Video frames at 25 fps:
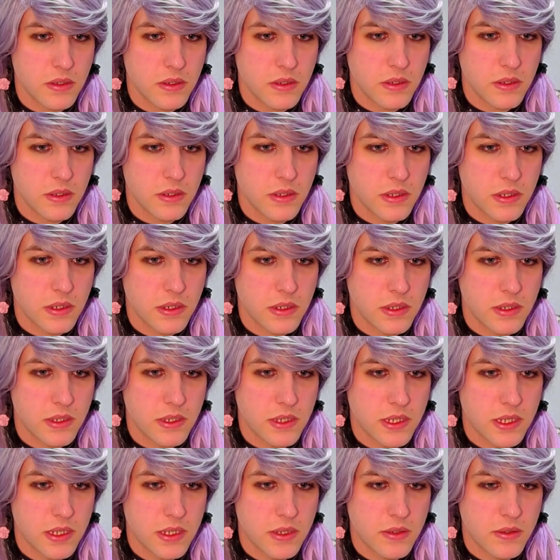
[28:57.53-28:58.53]
And
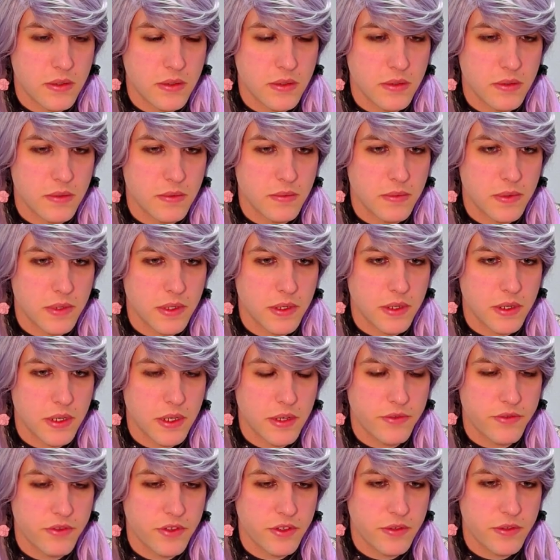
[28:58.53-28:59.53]
now we're gonna have
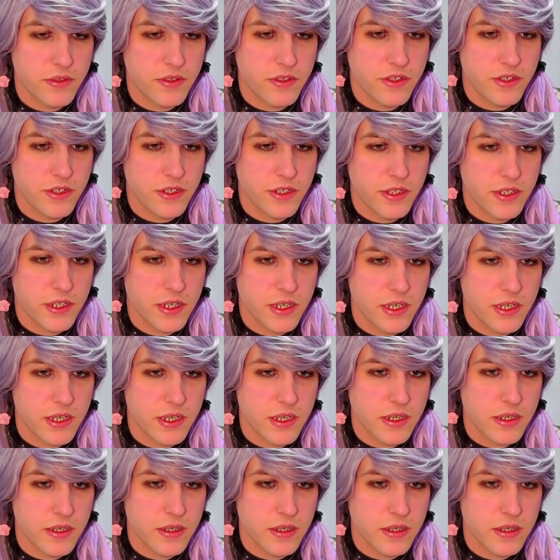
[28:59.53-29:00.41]
to check.